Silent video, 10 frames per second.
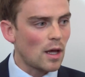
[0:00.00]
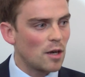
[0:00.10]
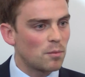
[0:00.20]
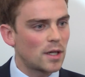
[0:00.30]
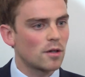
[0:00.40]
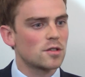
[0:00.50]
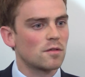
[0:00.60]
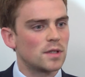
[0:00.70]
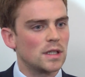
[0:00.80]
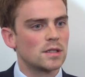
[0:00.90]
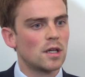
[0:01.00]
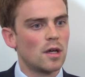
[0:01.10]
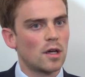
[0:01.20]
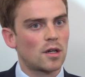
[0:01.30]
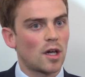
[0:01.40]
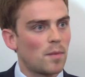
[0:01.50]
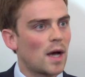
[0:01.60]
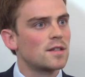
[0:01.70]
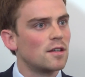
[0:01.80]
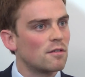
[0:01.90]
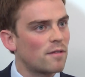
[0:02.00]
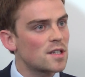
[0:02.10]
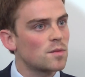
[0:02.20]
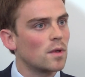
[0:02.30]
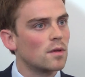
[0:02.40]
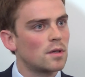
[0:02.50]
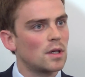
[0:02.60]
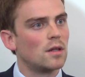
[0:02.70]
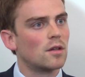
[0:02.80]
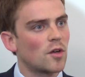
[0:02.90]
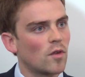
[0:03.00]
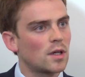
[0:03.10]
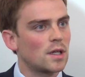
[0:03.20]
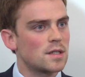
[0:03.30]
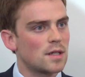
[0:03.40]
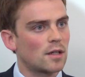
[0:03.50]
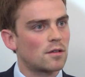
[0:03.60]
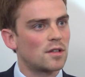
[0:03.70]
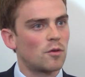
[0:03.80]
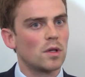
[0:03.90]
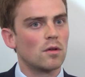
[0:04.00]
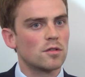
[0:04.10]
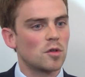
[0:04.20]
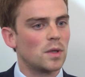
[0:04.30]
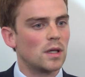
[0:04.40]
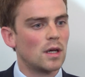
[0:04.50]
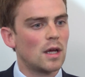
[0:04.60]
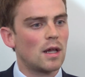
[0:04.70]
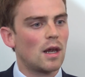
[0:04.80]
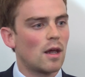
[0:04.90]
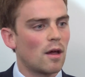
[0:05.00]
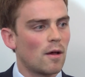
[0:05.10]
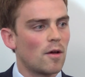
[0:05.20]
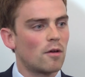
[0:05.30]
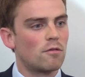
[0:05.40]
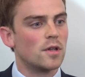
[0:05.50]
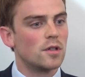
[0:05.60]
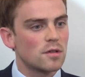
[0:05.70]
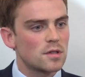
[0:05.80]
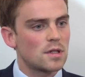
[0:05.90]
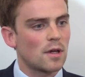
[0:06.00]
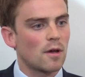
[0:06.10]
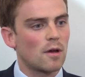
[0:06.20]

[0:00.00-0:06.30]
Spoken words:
And because of these cutbacks in investment in the commodities sector, there will also be reduced